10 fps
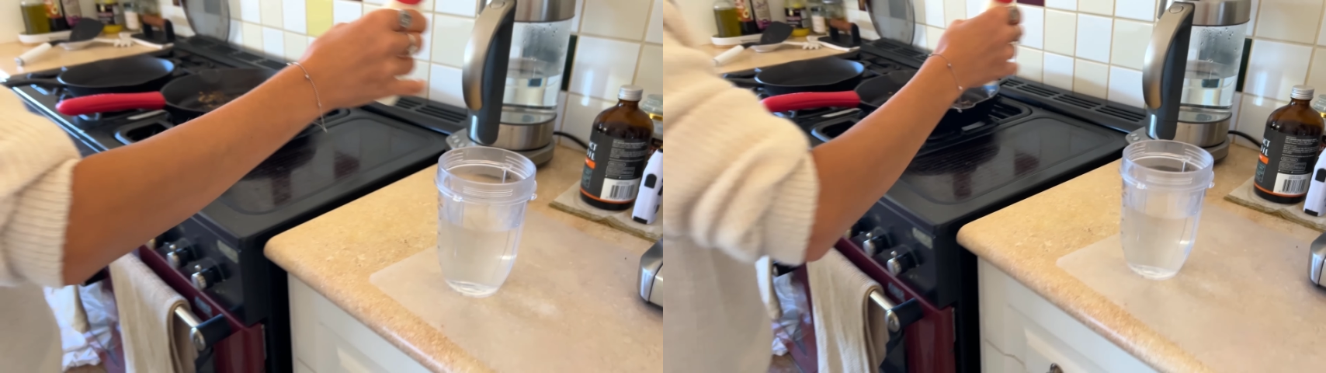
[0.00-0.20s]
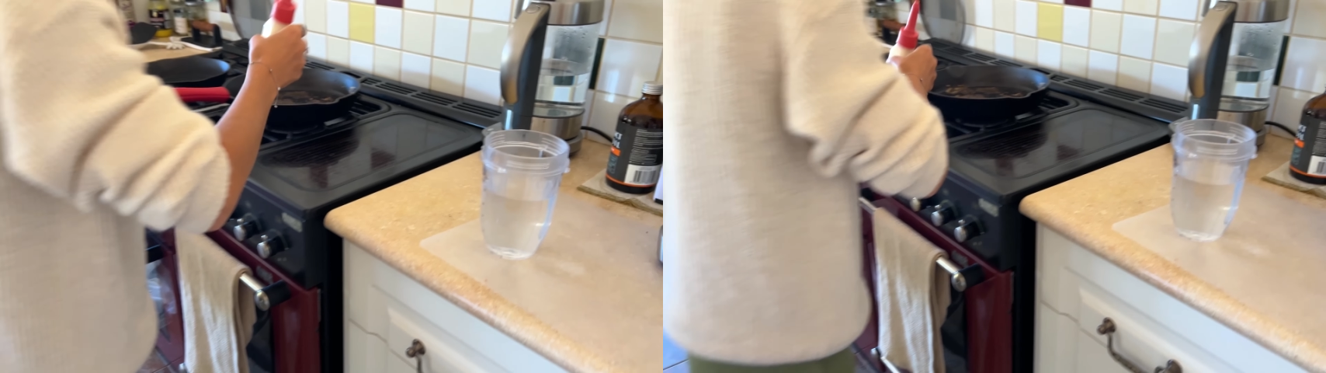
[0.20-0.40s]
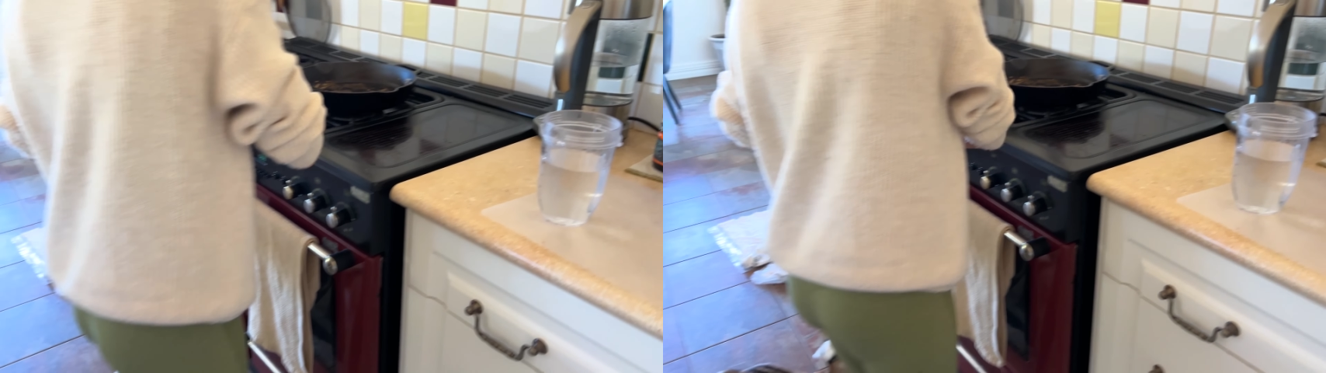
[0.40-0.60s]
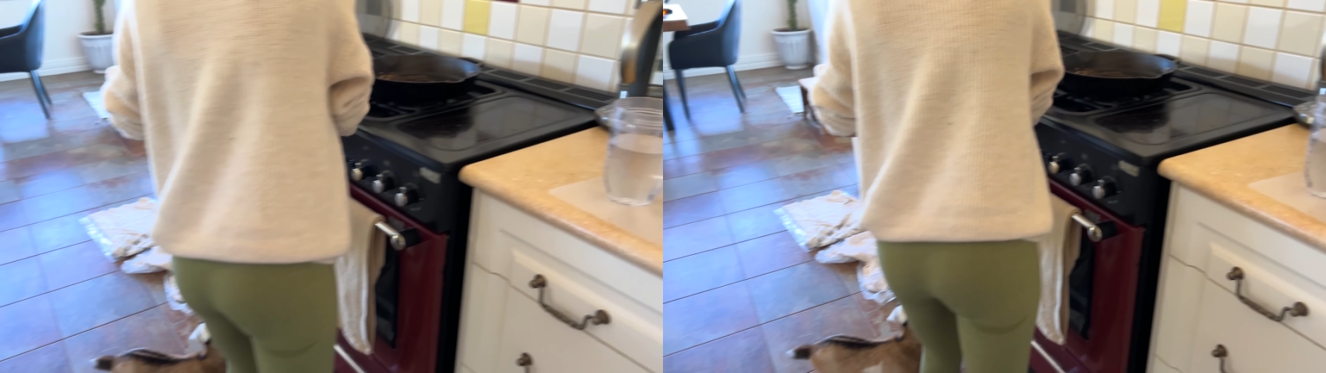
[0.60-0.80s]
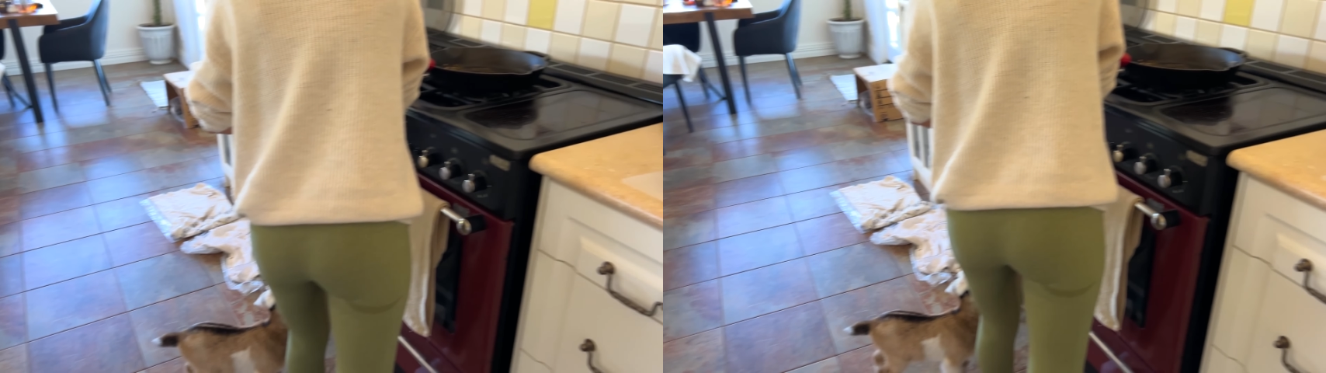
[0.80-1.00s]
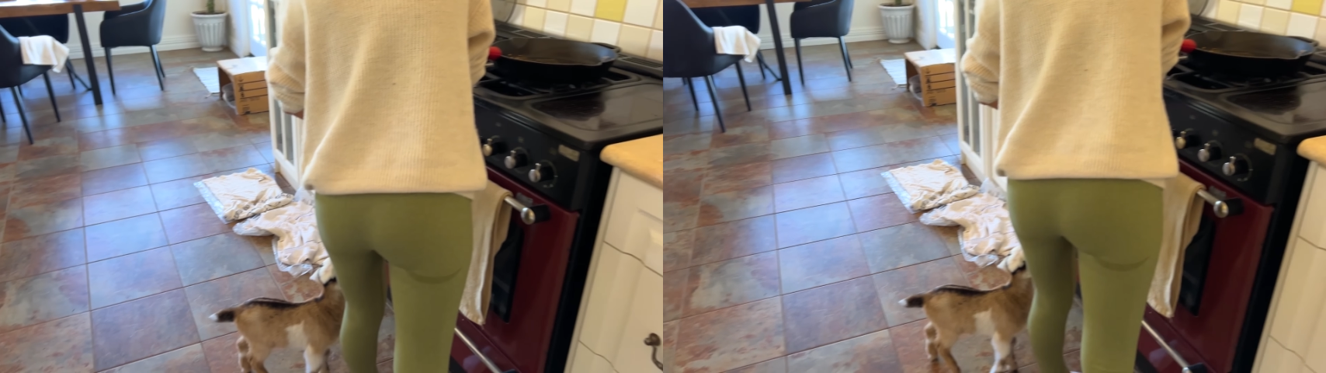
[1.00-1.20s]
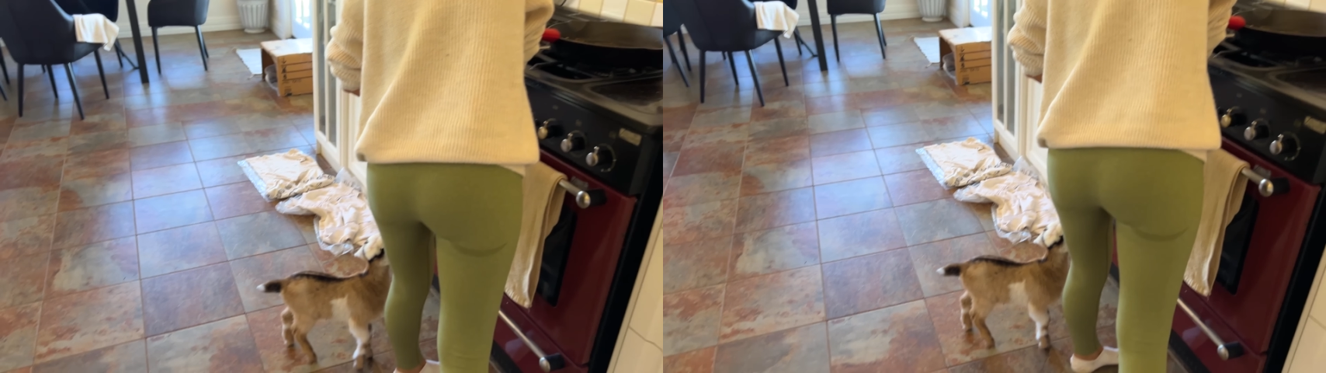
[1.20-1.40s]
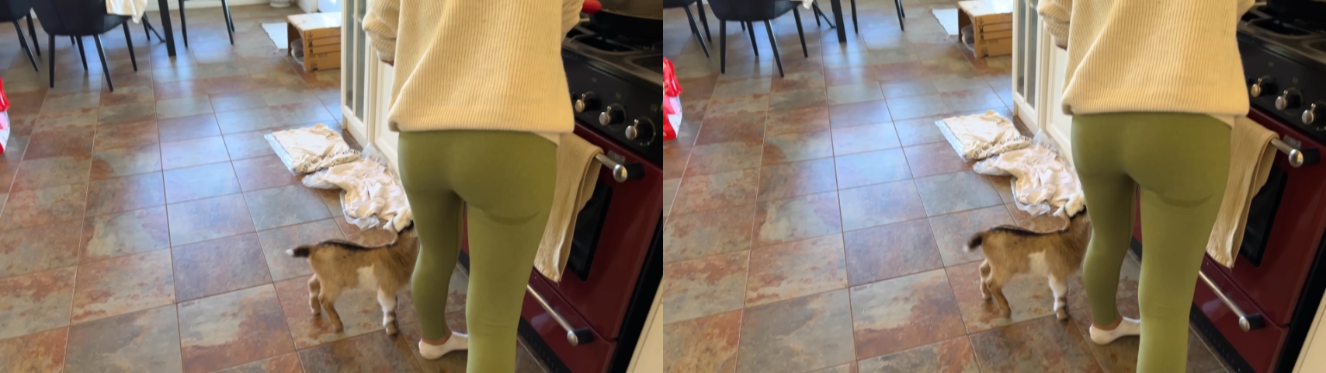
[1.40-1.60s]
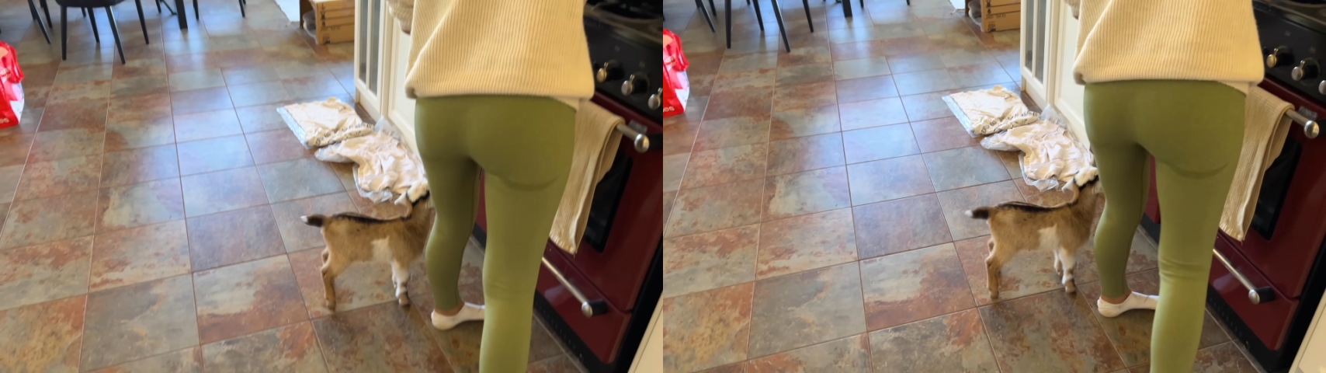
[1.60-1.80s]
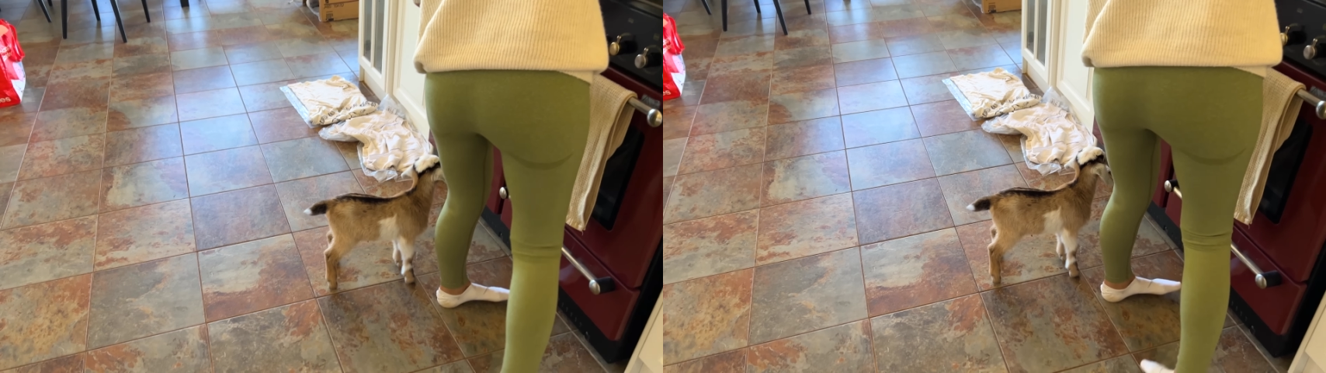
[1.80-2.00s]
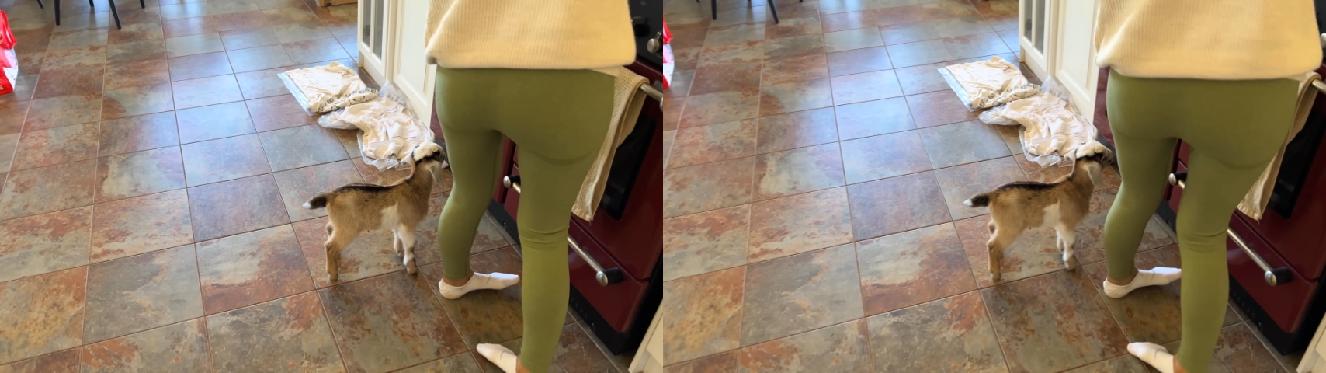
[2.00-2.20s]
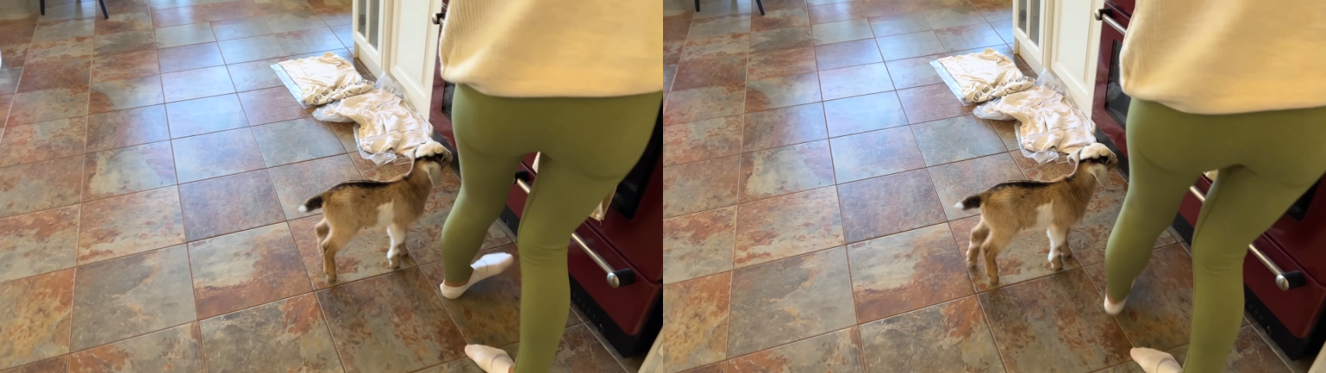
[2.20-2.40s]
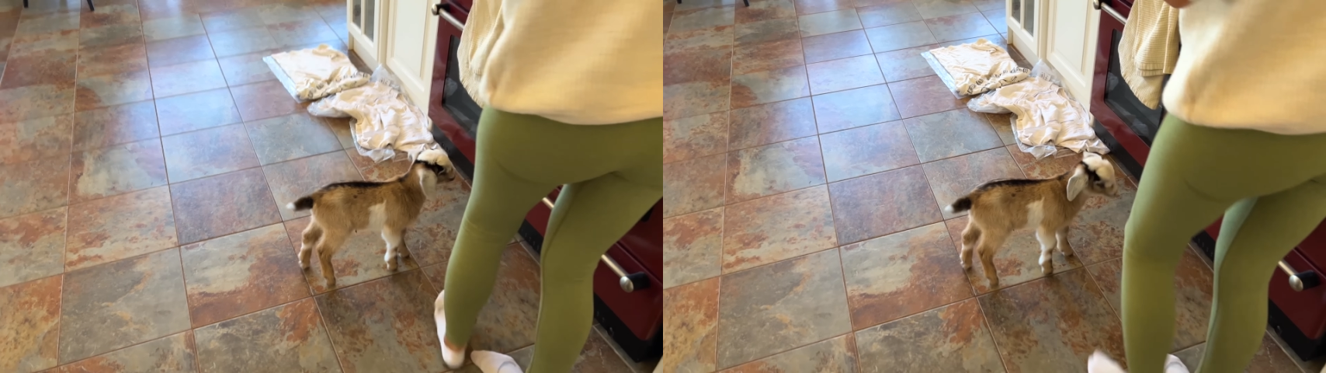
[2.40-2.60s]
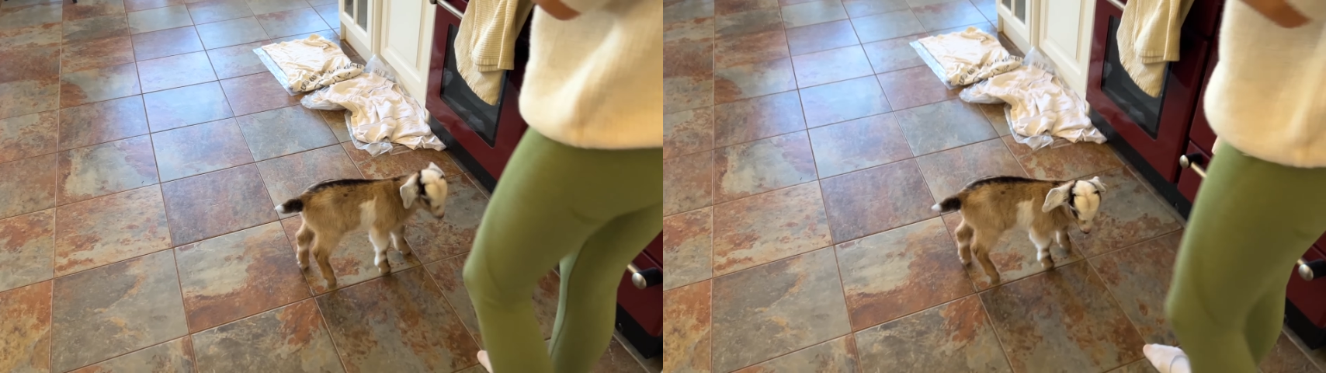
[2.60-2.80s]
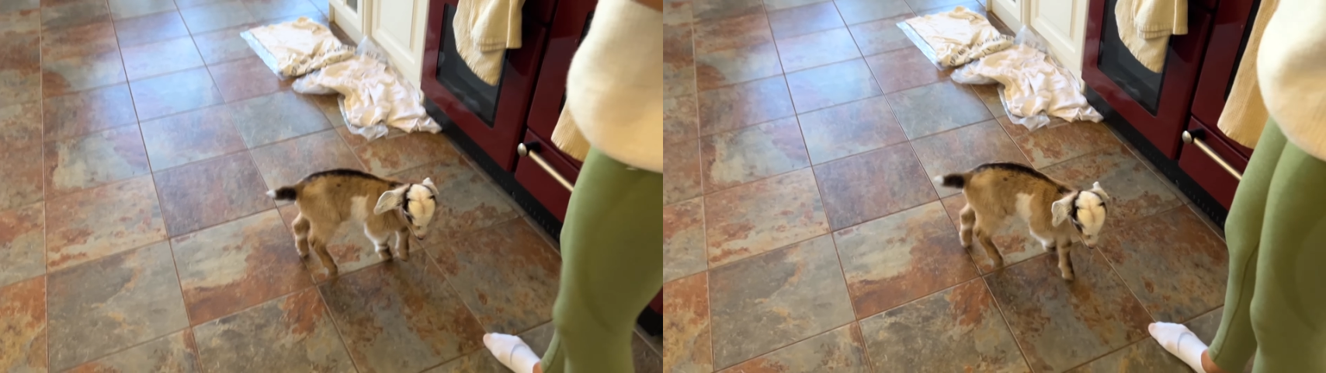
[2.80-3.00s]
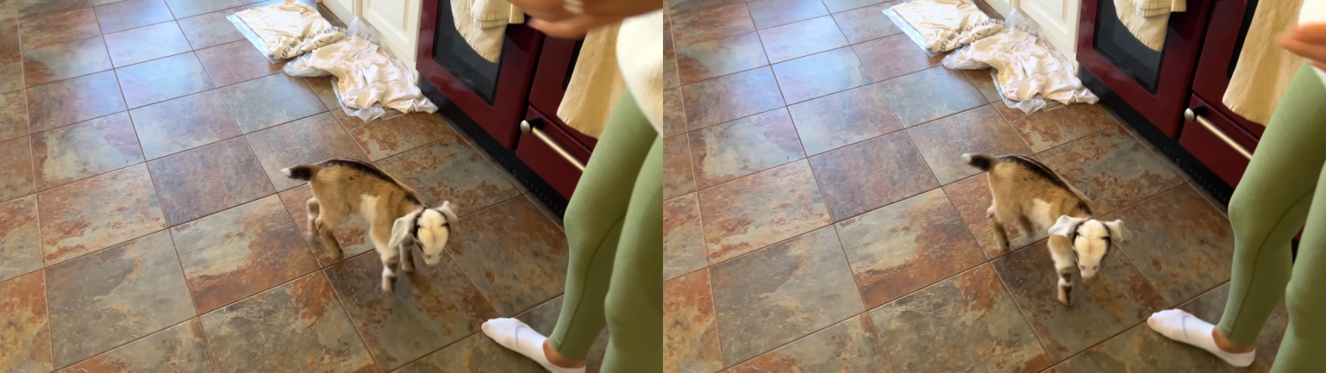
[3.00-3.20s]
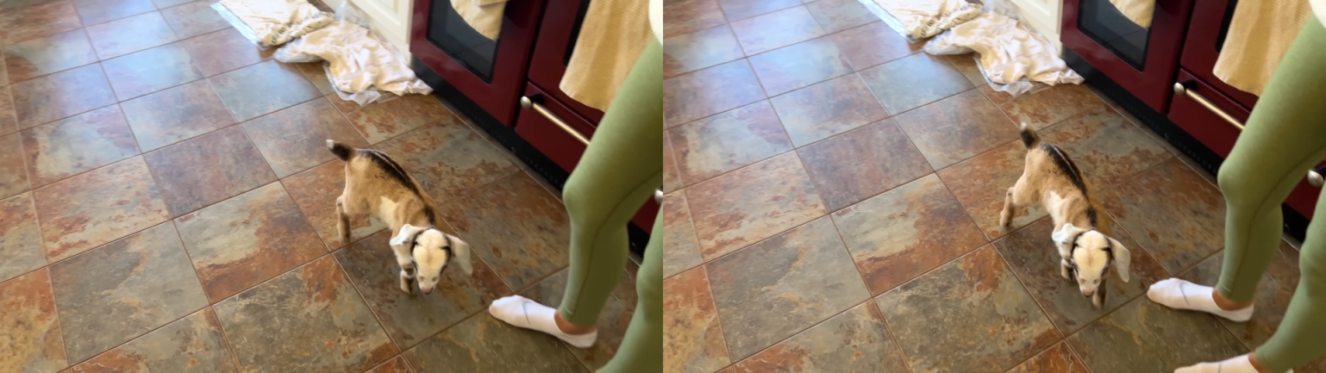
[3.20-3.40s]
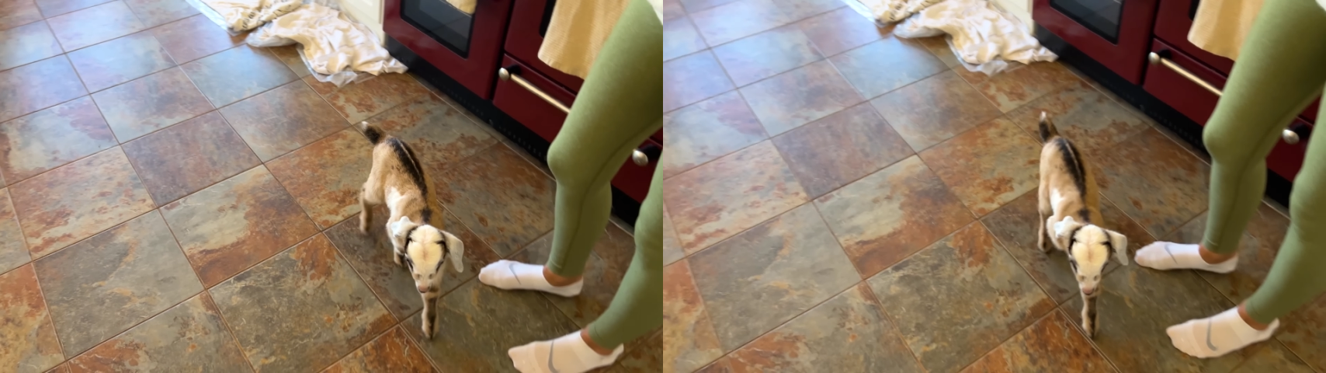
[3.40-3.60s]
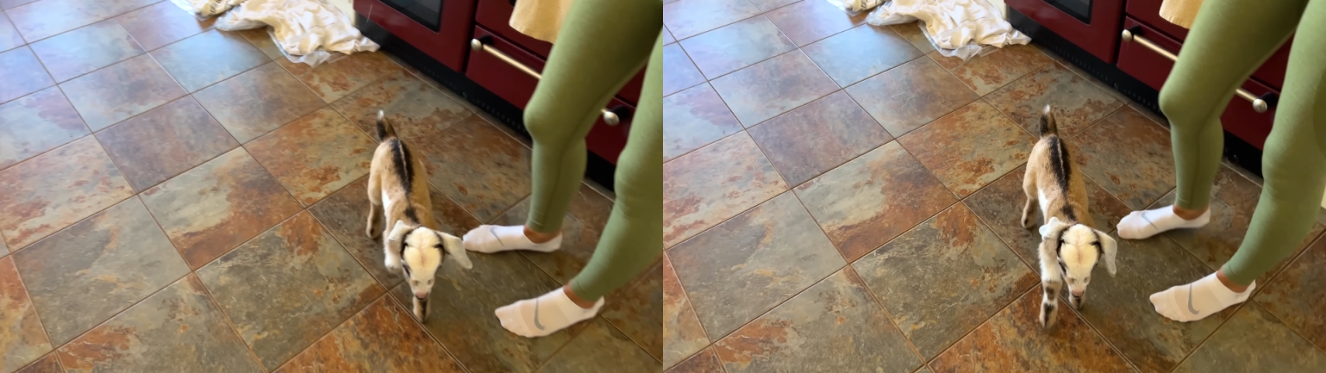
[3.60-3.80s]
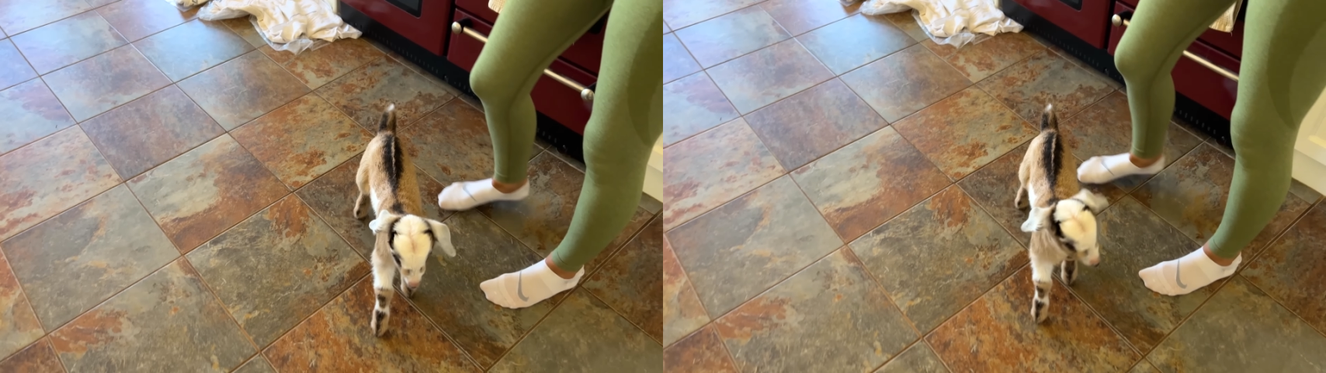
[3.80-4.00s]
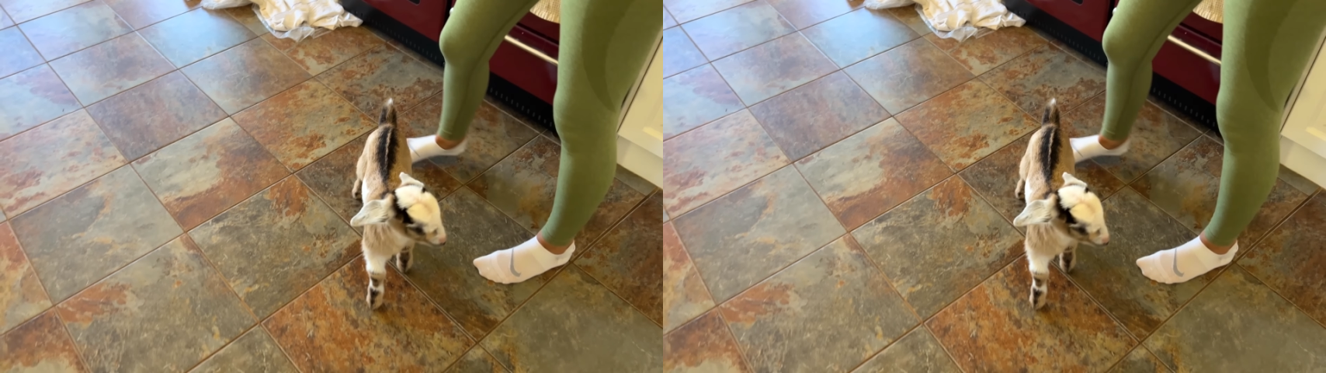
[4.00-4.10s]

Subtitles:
(no speaker visible)